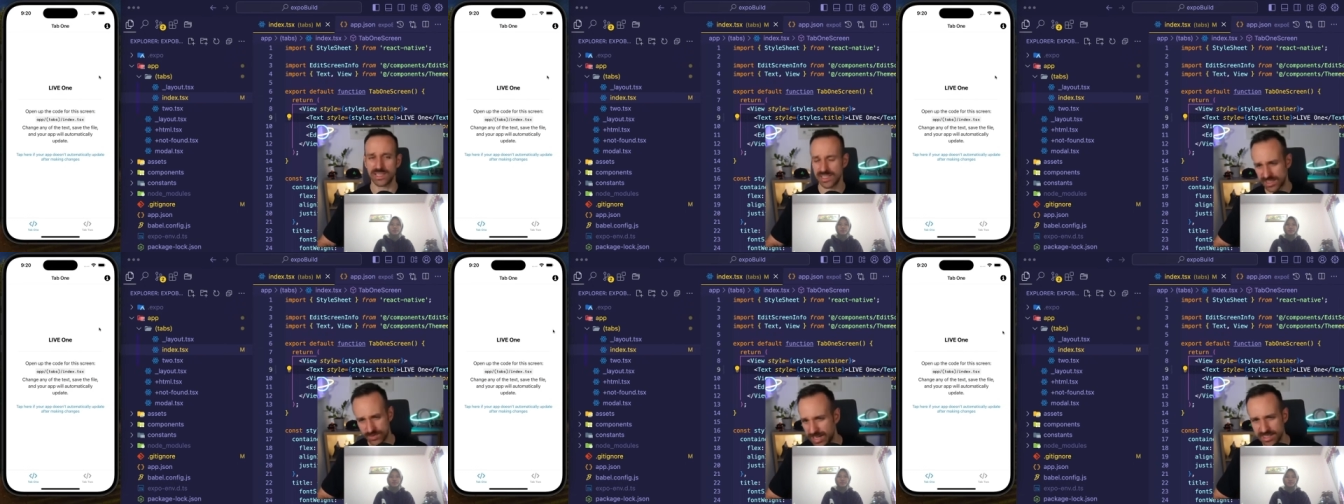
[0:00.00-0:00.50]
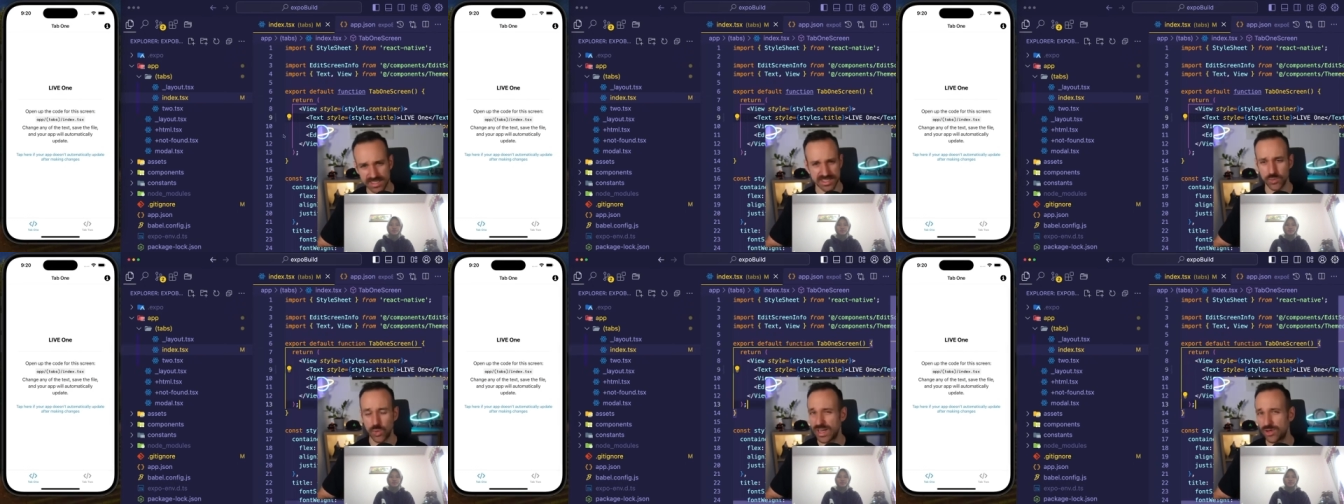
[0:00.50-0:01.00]
plugins, file
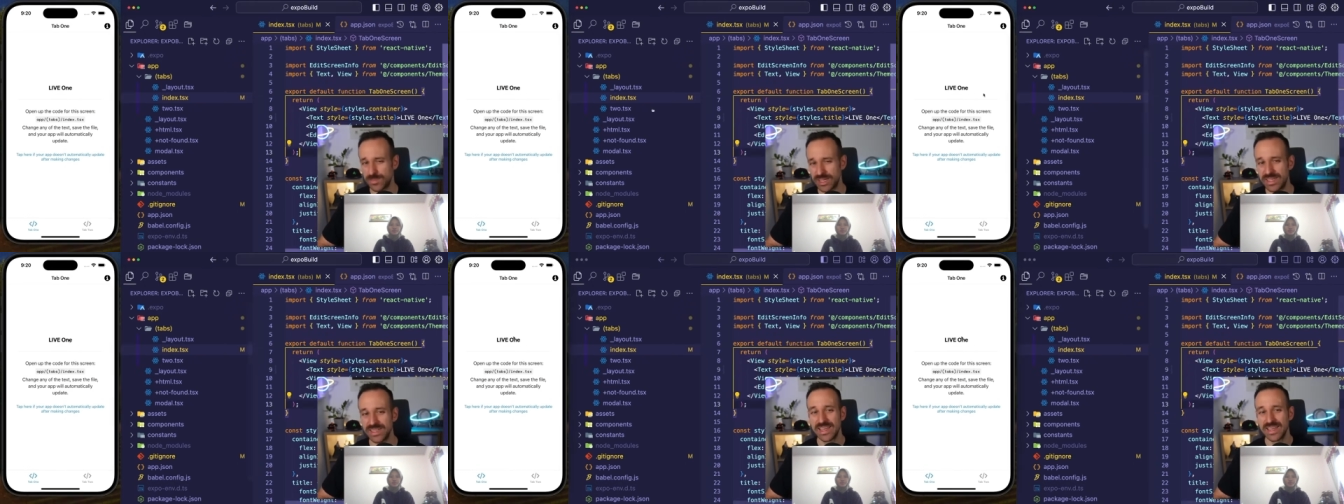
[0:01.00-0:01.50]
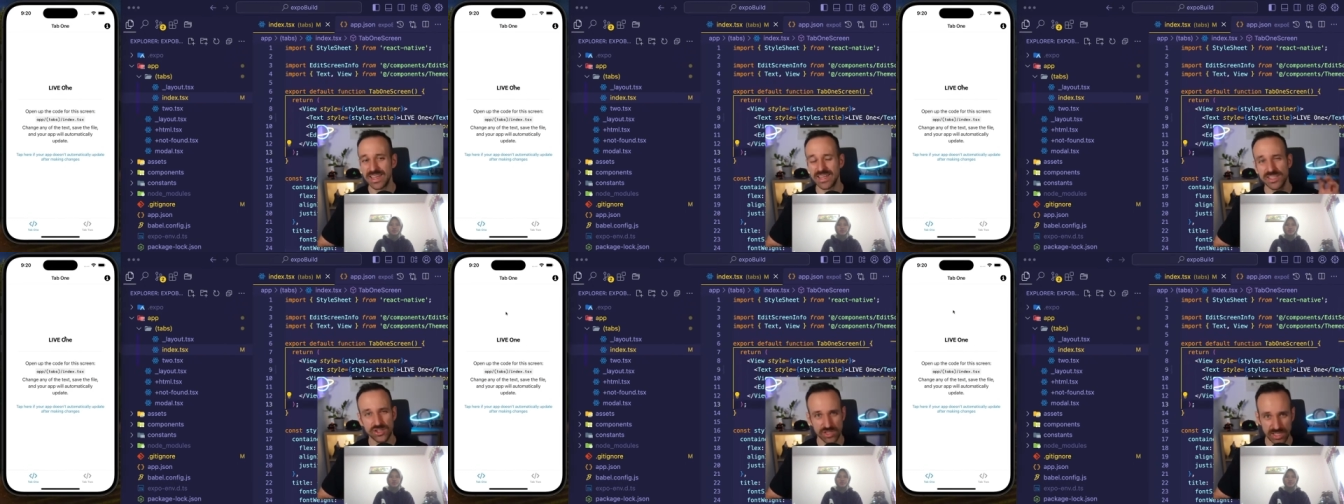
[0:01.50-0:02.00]
system, whatever it might be, it is
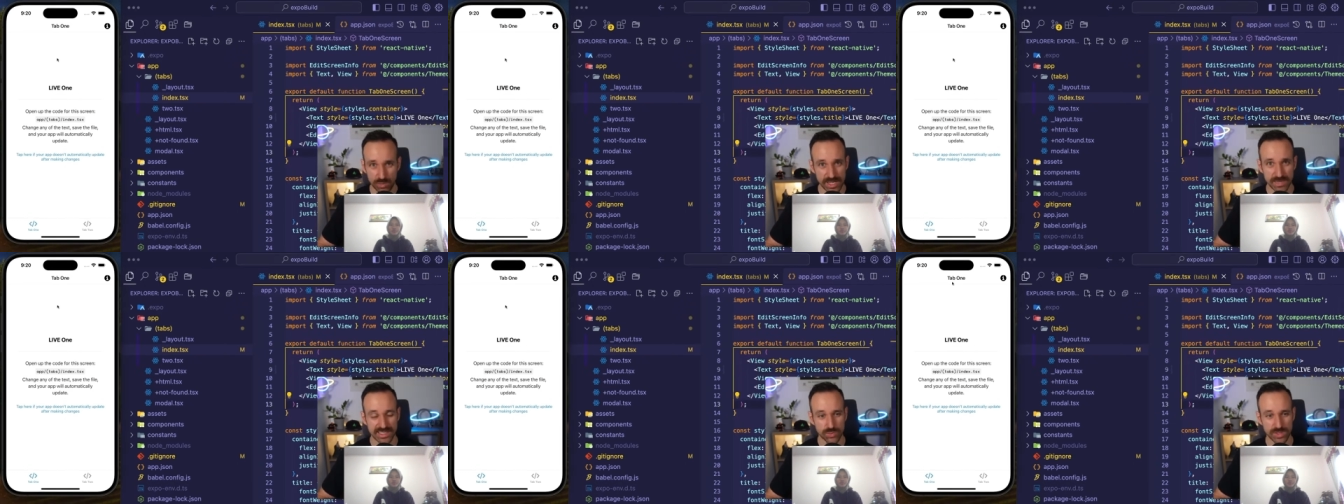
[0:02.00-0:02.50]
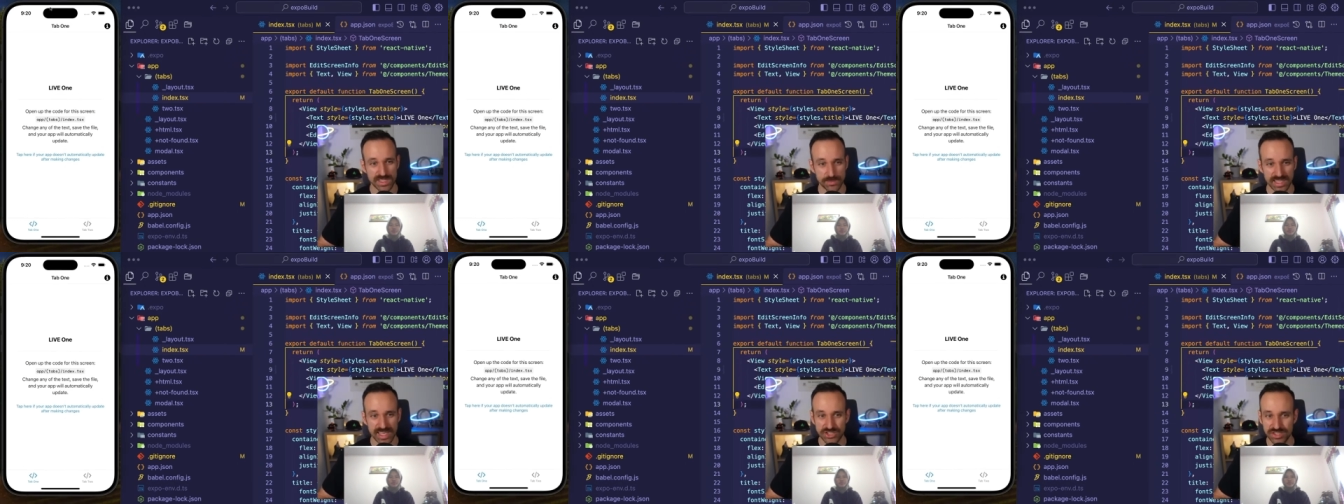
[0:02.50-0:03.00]
usually already bundled with this
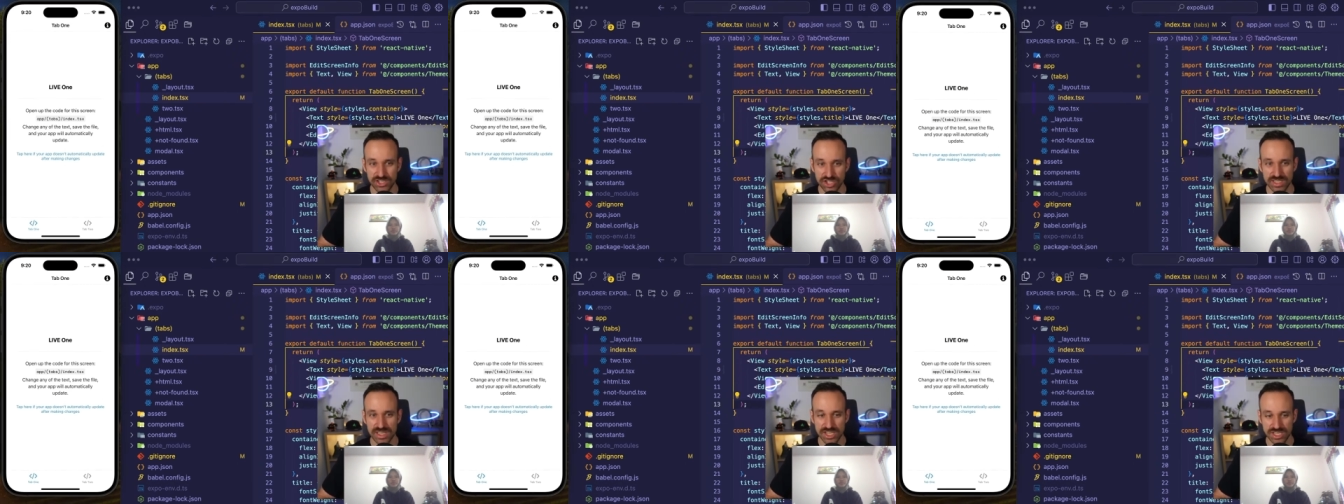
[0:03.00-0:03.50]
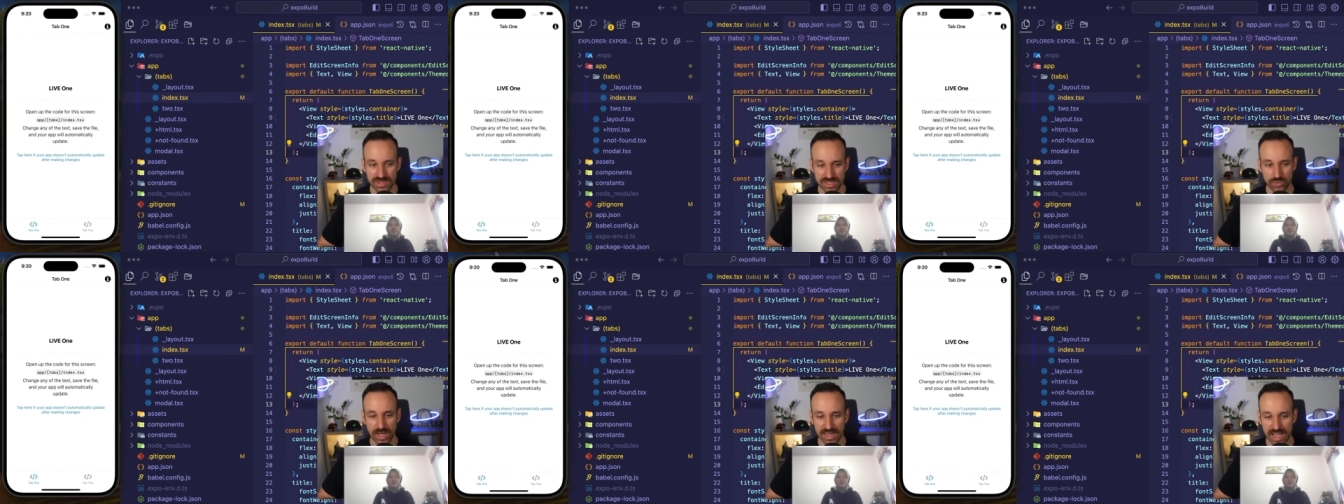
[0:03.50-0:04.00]
application. You can just use it
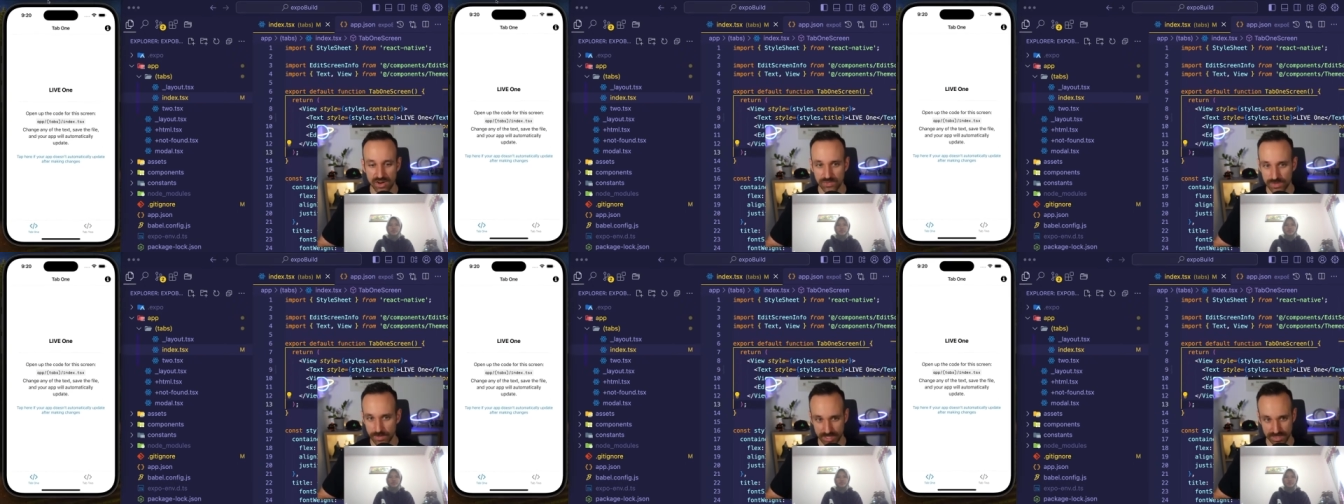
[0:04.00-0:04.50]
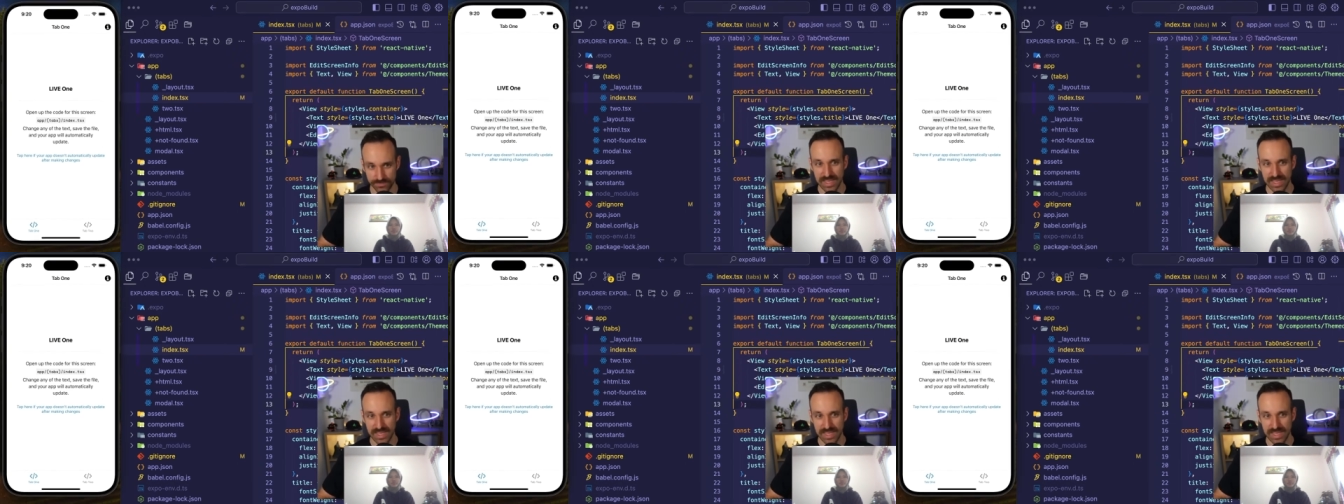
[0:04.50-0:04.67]
right out of the box.